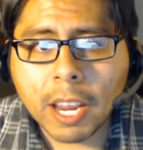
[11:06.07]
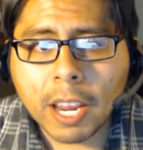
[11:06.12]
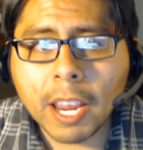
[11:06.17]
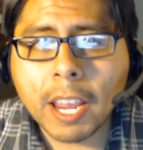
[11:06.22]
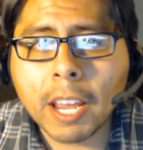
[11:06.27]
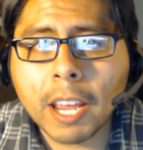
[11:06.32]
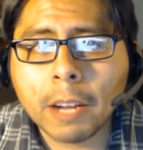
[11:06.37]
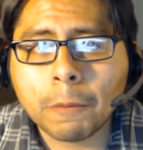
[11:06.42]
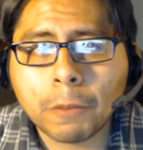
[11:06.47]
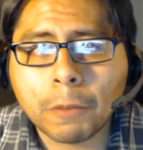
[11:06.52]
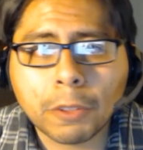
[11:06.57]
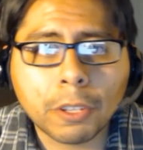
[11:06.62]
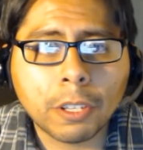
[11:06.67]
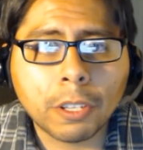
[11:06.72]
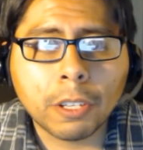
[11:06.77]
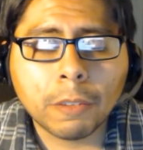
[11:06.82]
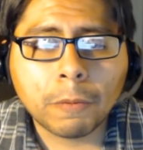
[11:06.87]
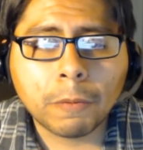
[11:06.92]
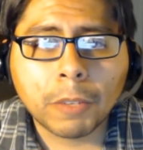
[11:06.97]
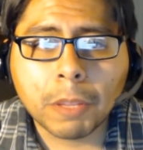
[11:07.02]
and for
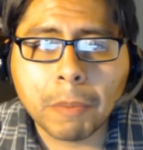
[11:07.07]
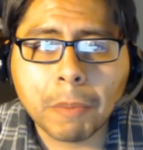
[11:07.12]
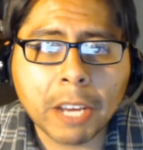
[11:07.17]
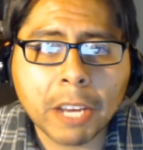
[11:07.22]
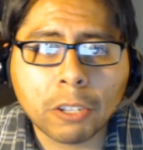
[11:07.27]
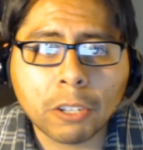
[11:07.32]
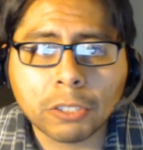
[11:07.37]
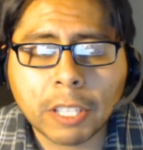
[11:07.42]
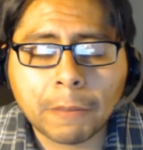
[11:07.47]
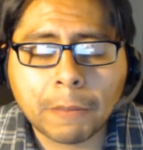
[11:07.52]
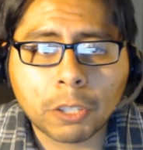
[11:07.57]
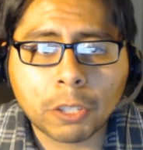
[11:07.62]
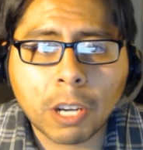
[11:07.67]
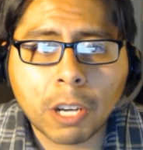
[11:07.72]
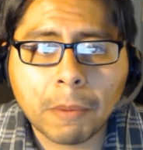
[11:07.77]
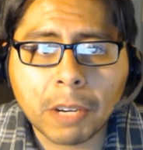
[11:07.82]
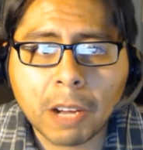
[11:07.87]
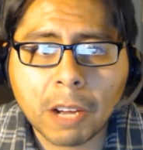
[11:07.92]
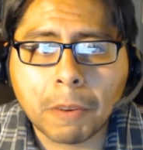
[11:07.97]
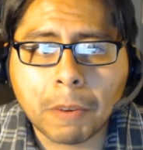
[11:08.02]
the Bengals, after
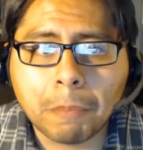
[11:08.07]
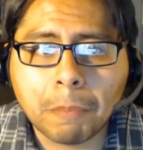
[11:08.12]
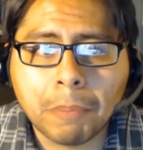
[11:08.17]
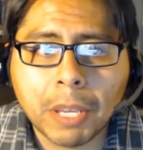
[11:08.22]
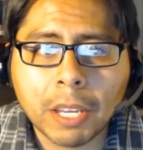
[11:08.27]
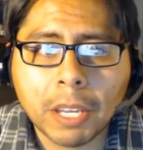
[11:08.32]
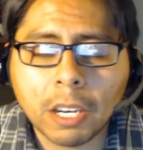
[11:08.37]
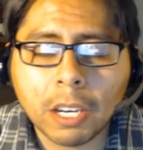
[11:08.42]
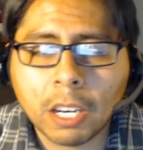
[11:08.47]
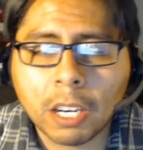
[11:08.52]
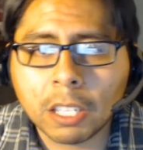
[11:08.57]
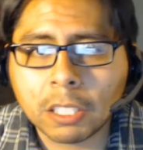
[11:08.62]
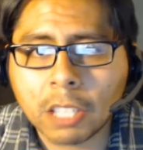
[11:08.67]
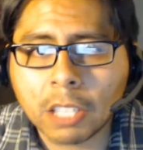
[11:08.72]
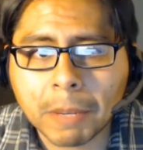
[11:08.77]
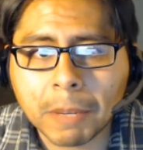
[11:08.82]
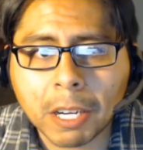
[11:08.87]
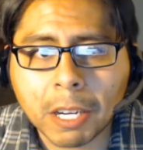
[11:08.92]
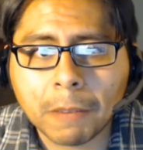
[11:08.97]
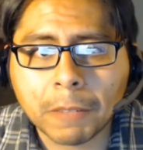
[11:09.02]
coming
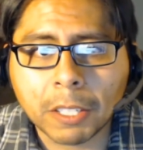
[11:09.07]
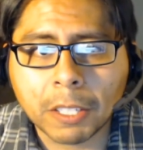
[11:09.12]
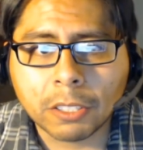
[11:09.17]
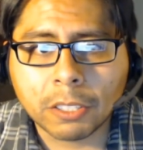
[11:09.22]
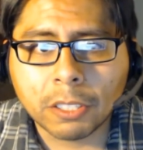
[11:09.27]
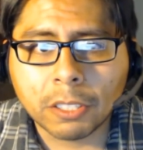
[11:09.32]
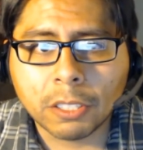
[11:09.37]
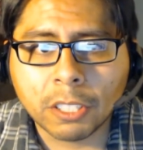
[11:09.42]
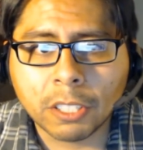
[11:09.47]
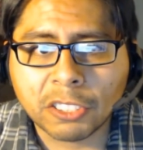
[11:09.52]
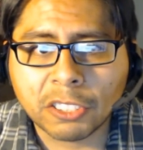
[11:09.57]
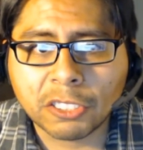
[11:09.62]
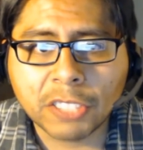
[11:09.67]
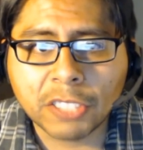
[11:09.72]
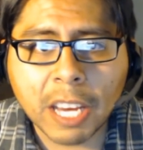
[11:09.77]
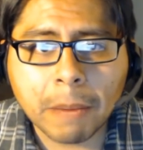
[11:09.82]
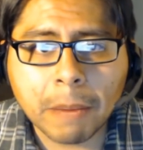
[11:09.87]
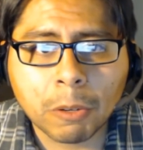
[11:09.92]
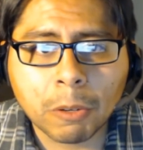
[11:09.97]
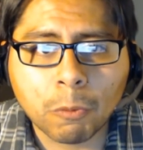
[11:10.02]
off a
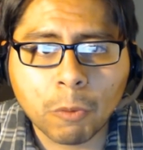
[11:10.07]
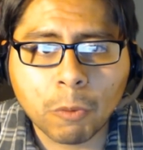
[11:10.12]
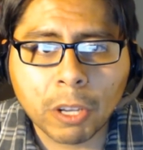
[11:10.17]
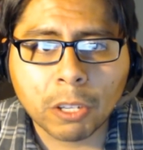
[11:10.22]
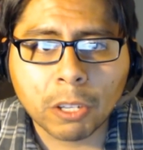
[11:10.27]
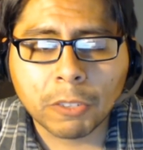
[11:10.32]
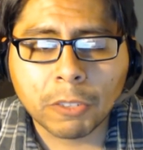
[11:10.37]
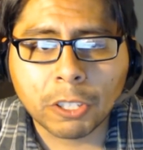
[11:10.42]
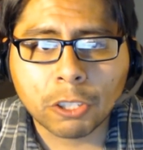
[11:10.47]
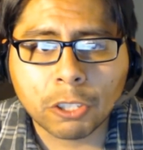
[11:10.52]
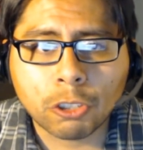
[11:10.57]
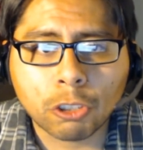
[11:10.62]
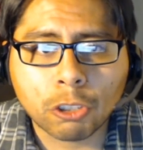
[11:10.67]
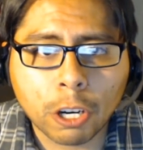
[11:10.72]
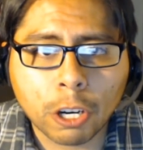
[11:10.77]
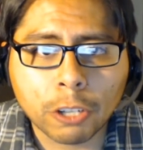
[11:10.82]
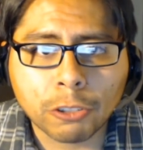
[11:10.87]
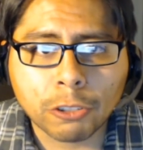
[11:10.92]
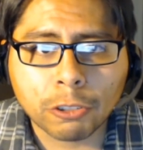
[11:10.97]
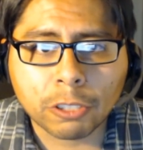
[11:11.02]
statement win over the
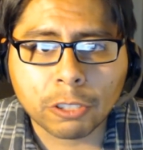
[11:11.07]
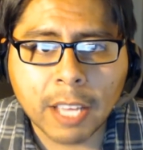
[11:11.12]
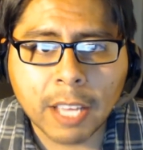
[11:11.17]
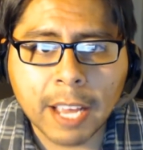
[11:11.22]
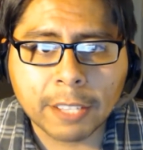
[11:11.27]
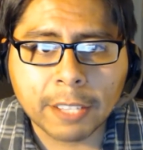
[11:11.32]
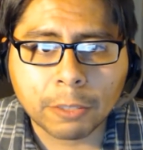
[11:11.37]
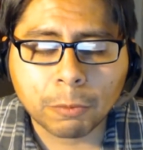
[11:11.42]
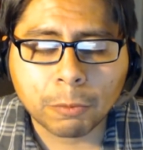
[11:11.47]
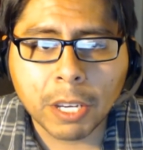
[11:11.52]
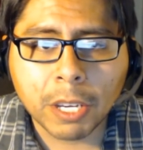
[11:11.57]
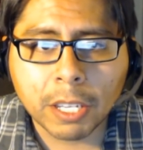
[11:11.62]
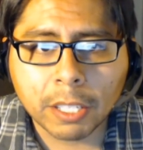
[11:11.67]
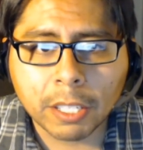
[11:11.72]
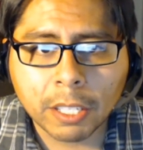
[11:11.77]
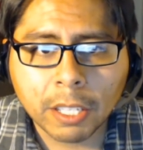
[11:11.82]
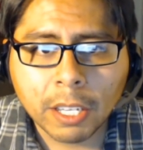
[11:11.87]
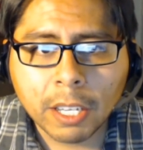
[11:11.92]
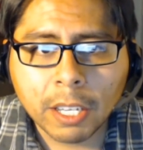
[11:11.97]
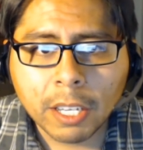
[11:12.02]
Chargers last
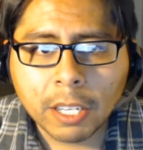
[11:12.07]
week,